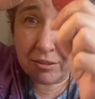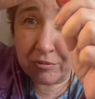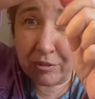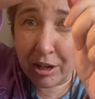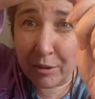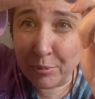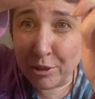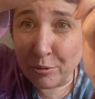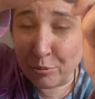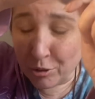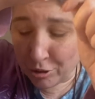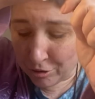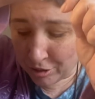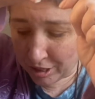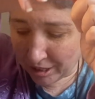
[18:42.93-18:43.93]
rub the
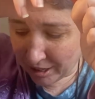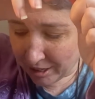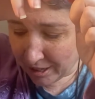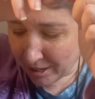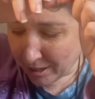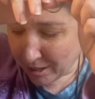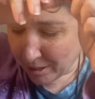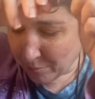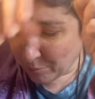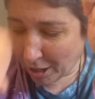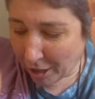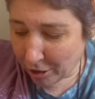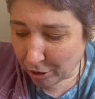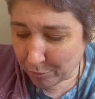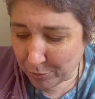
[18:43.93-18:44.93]
worry
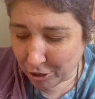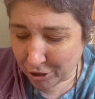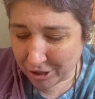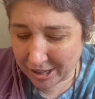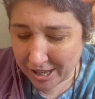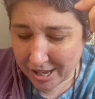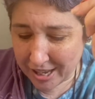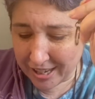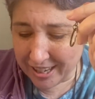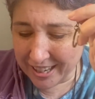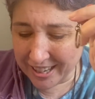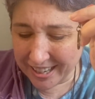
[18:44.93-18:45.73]
polymer clay